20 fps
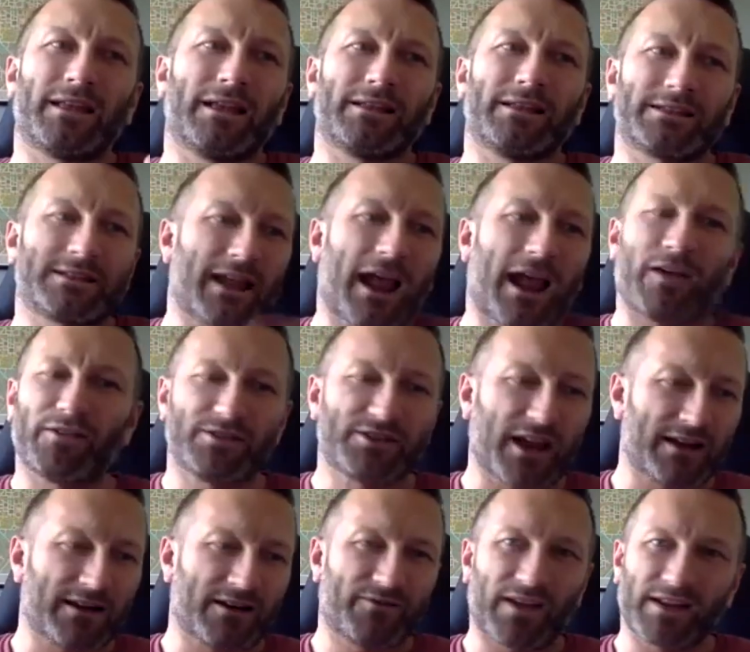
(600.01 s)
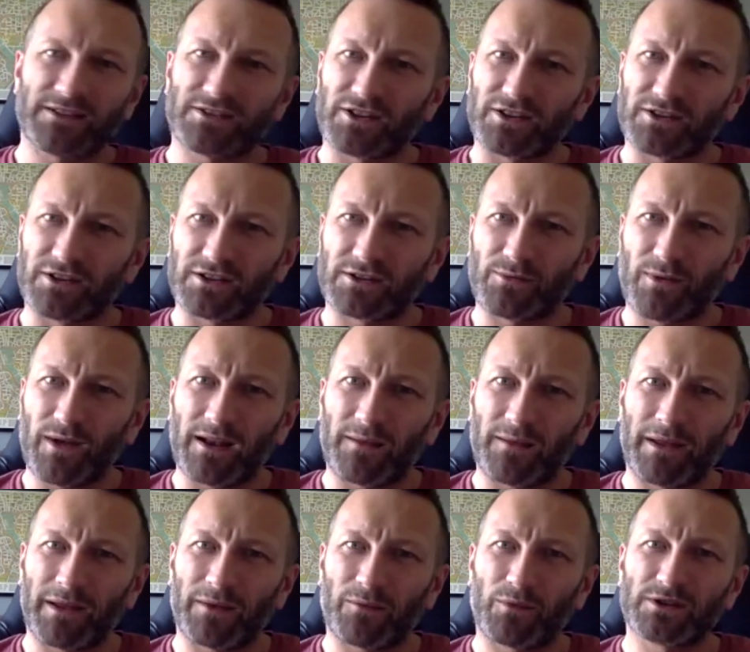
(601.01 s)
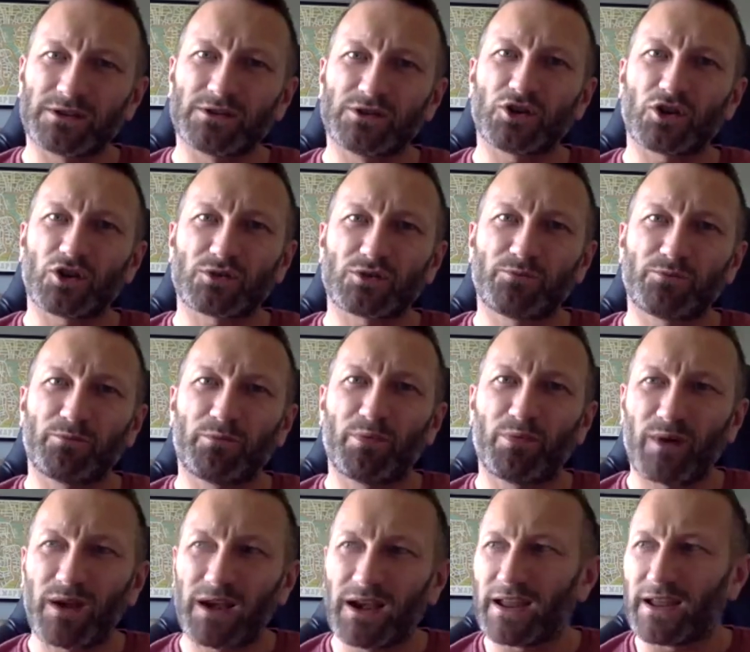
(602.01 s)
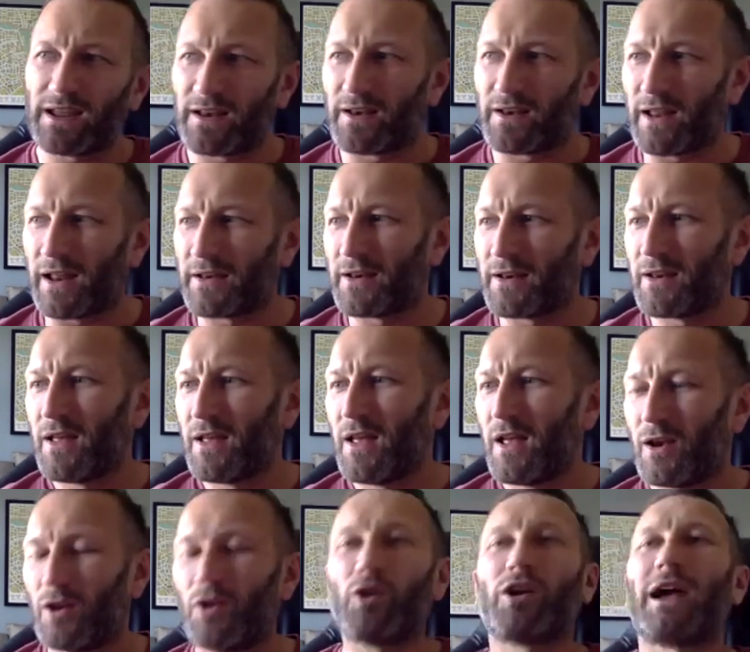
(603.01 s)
Sarah Jane Adventures as well, I mean, was just brilliant. And look